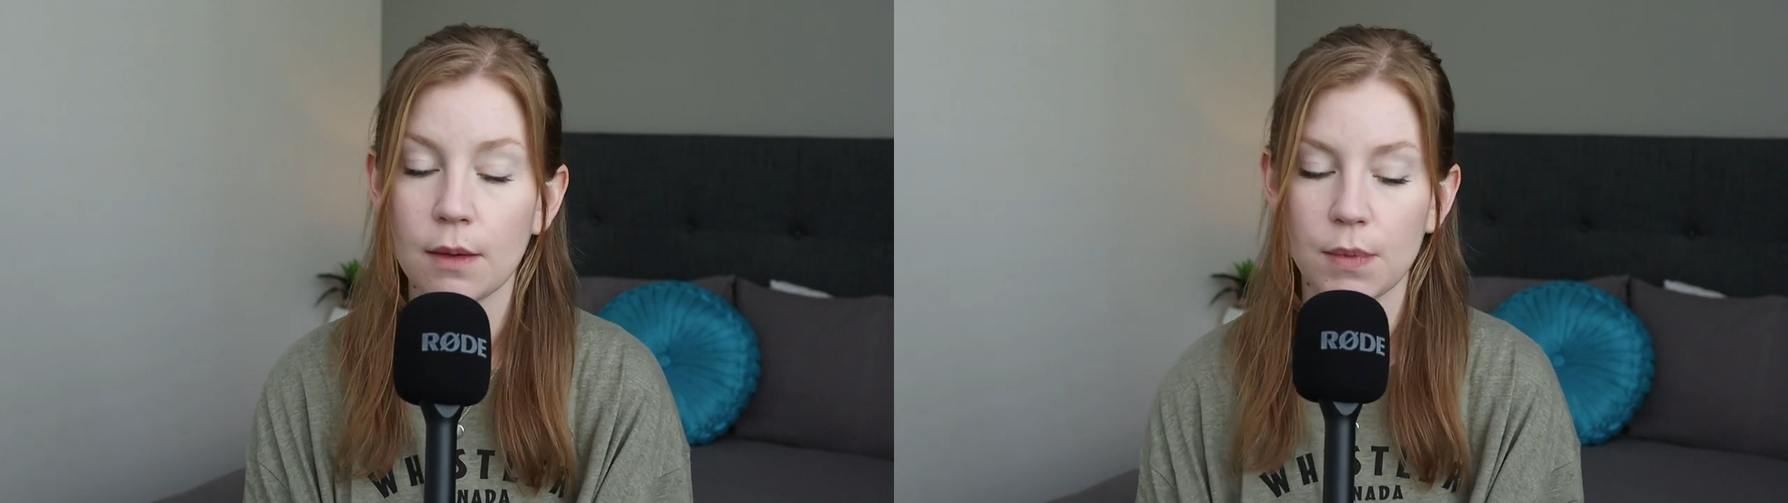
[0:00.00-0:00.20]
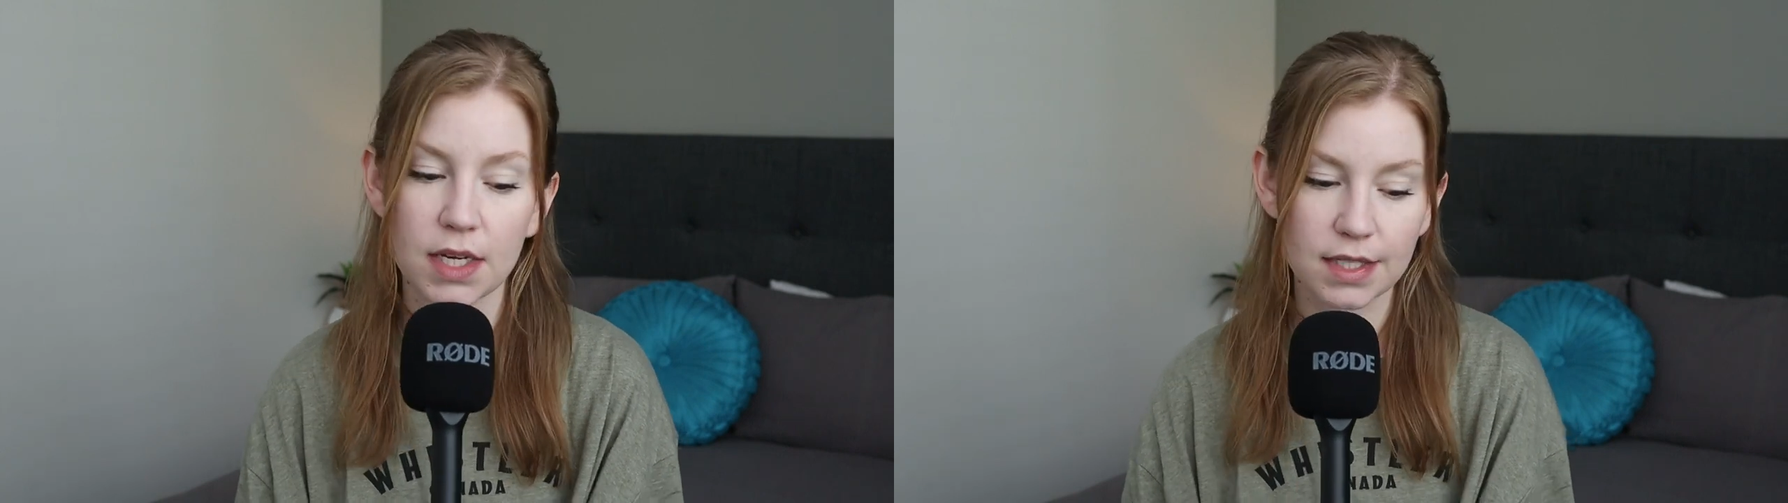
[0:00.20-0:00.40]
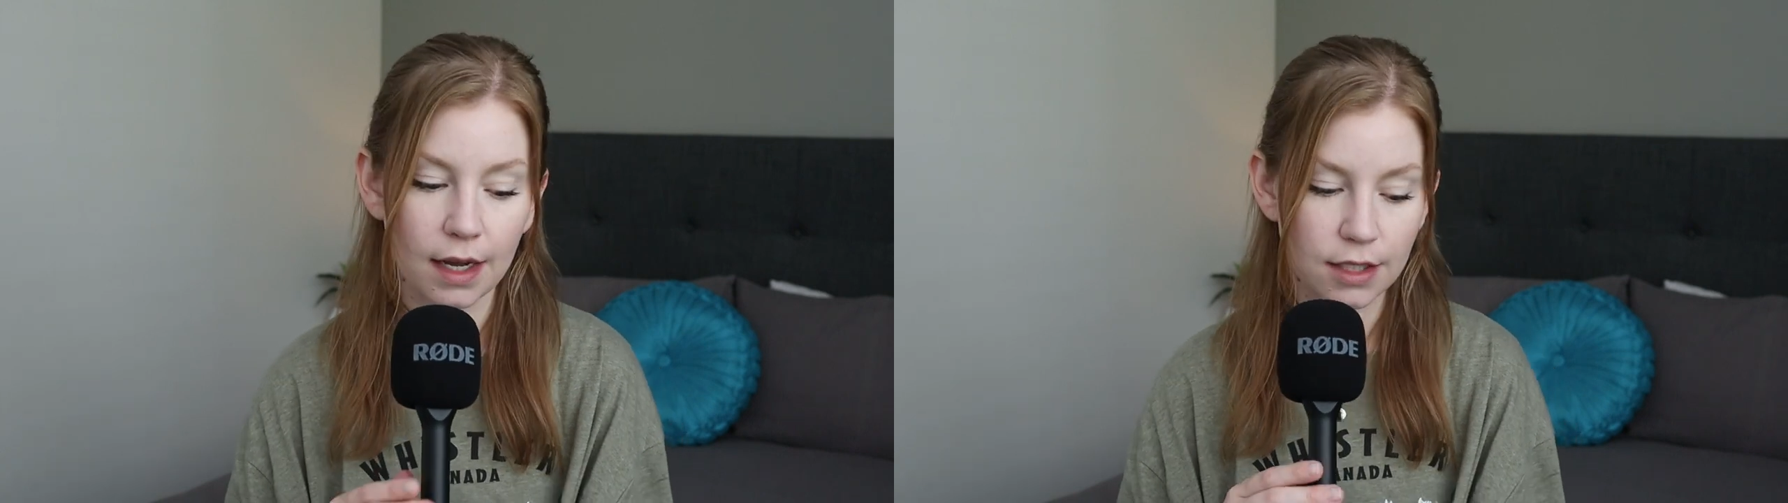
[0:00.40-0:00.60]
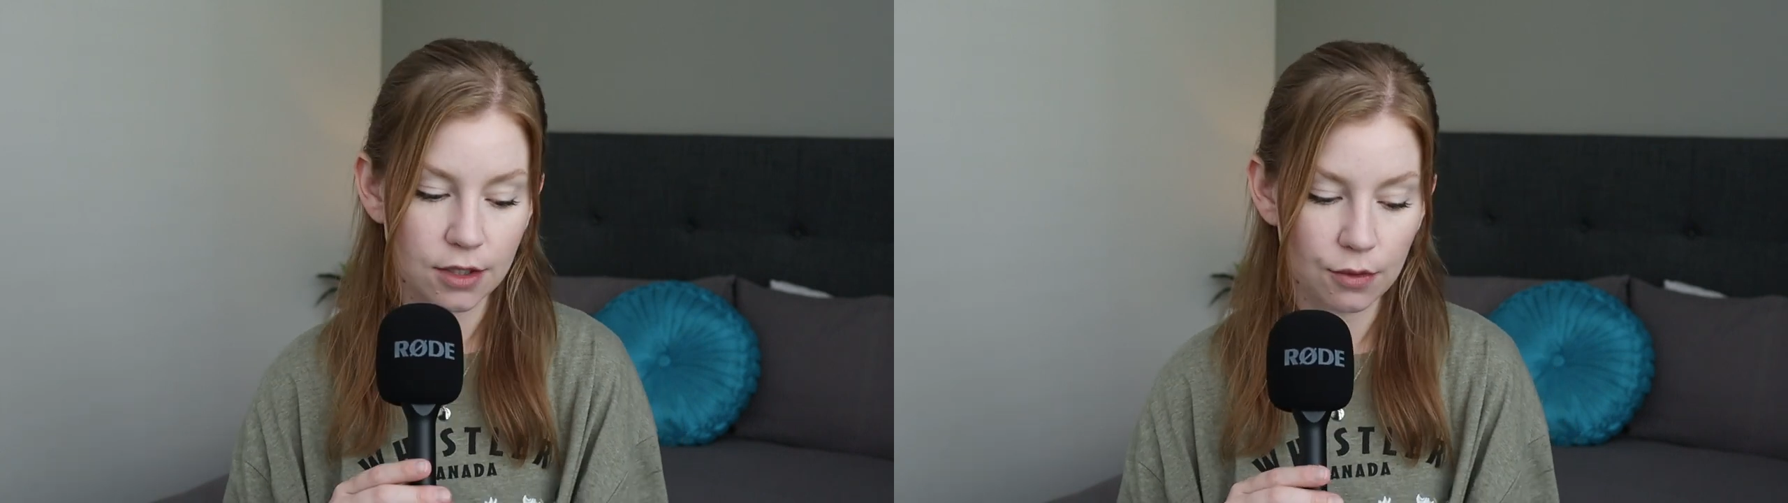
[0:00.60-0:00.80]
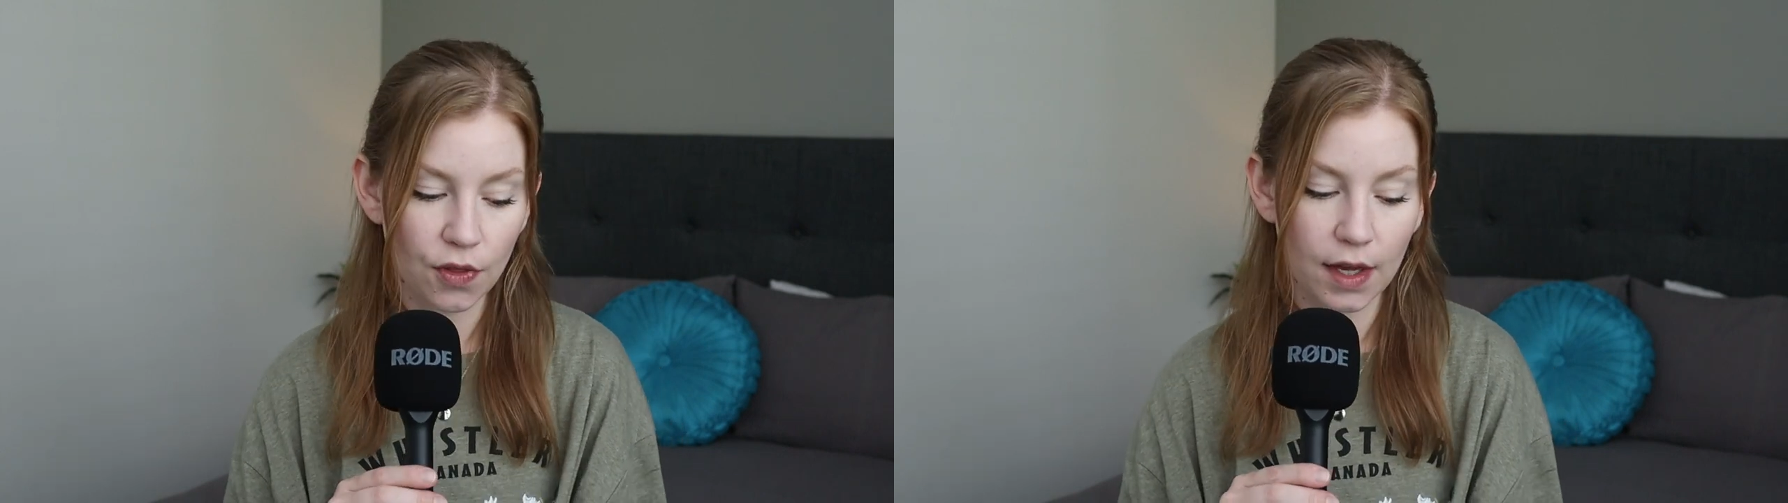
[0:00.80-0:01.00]
because I
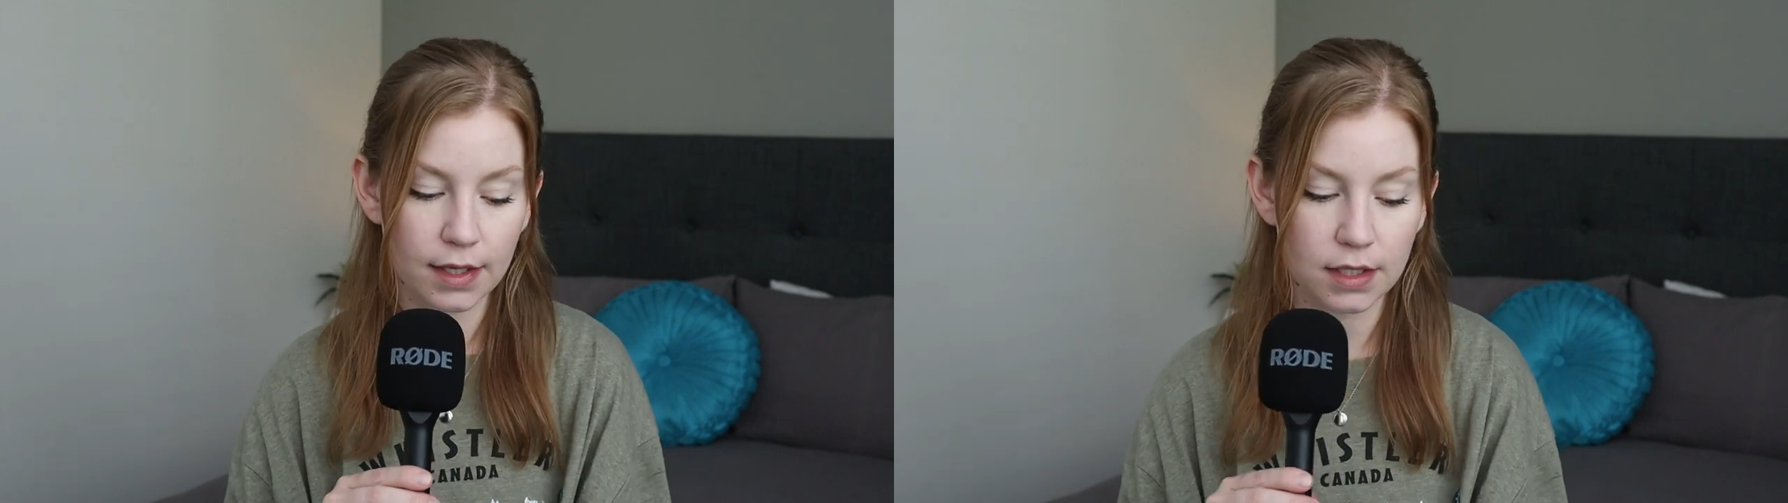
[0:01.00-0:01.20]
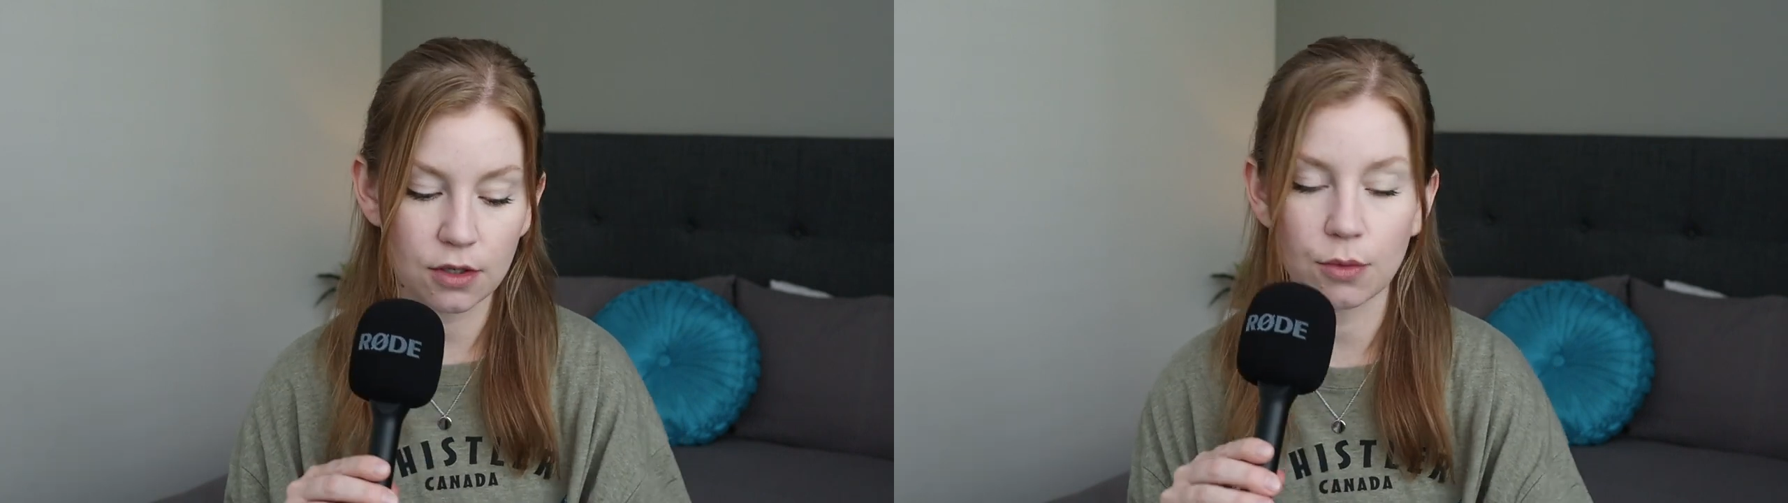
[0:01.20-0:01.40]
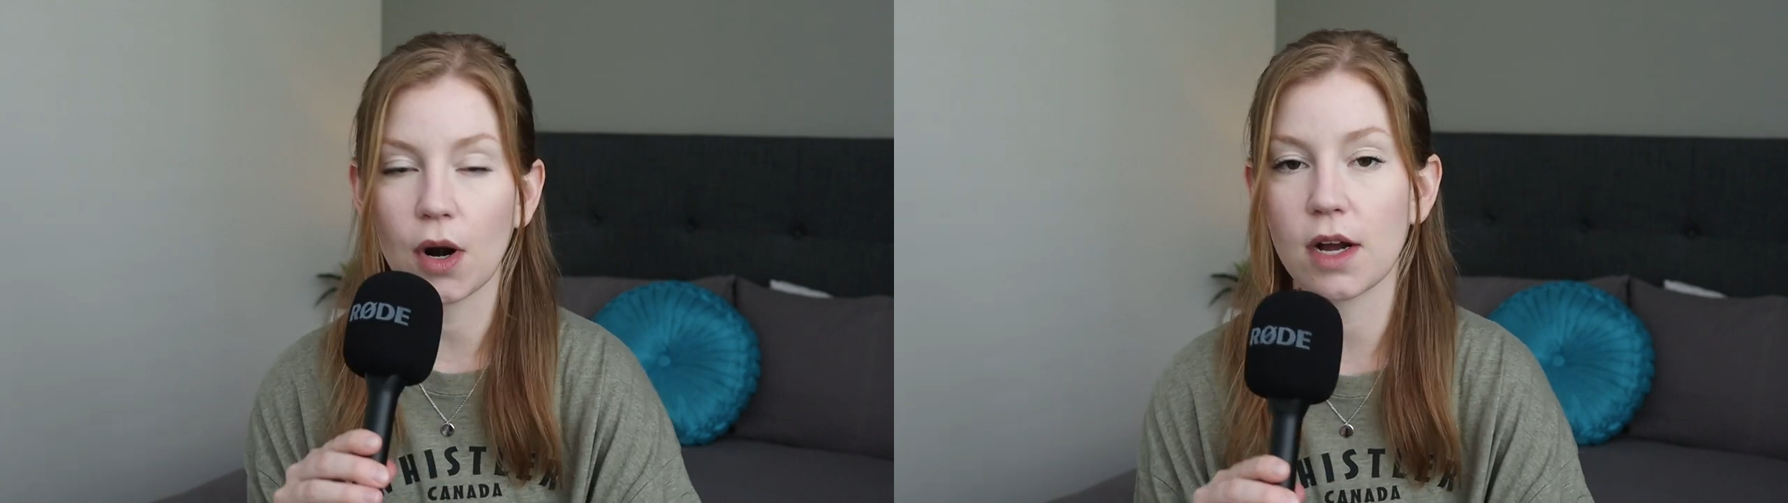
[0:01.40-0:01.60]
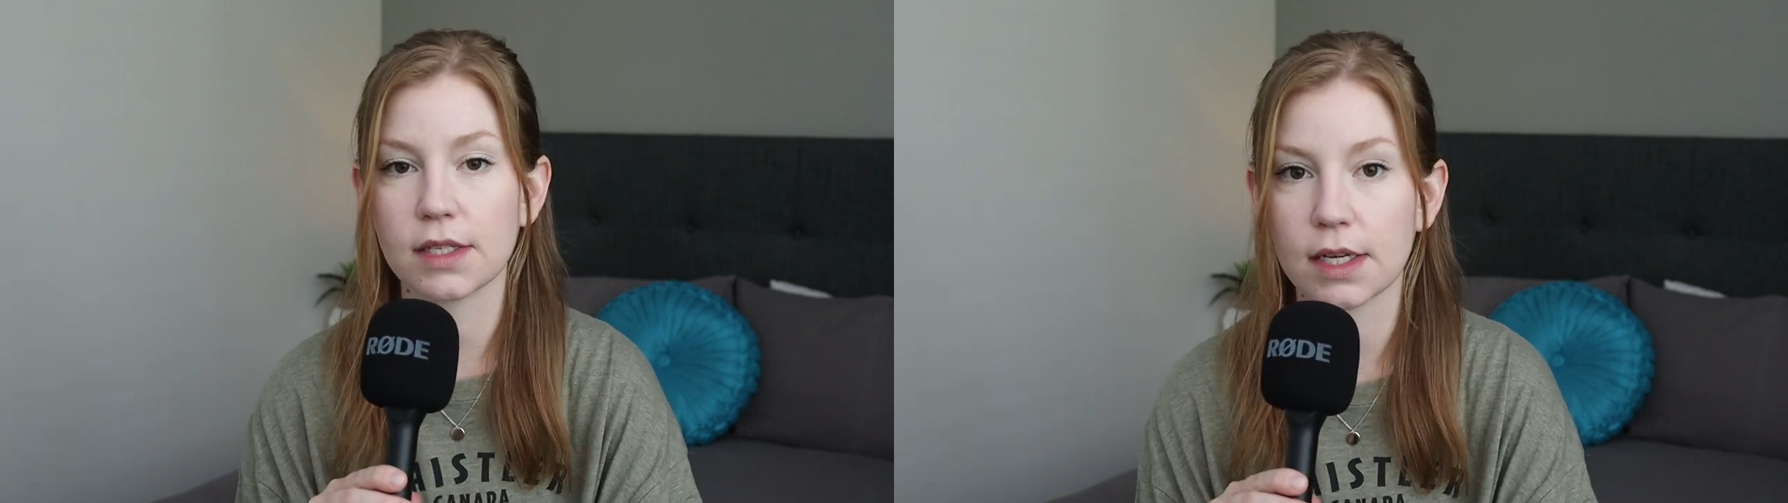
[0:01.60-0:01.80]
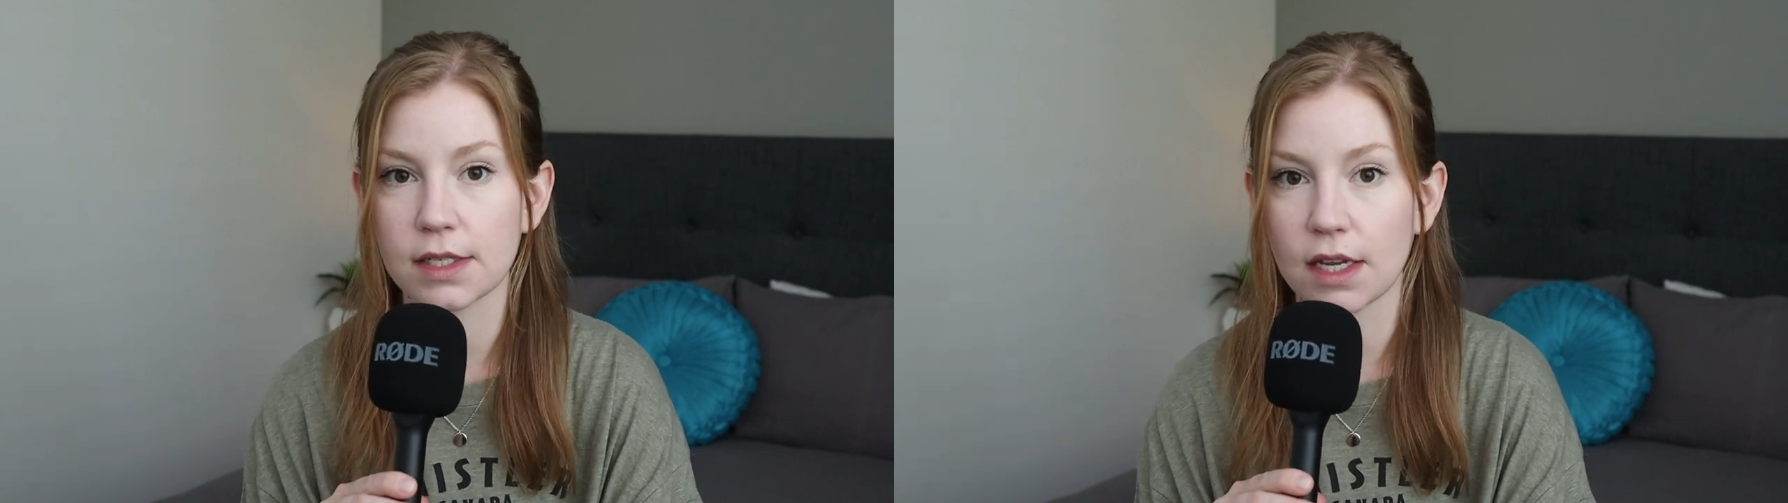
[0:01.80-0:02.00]
do think it's a new
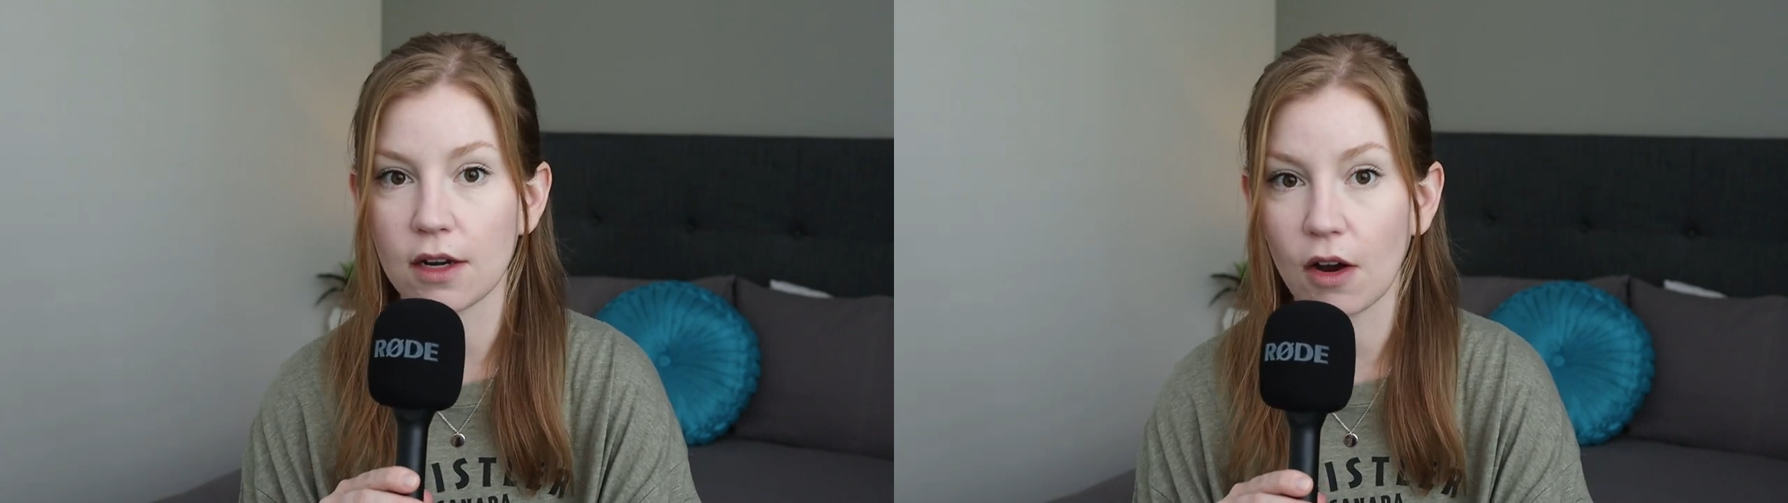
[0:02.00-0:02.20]
process and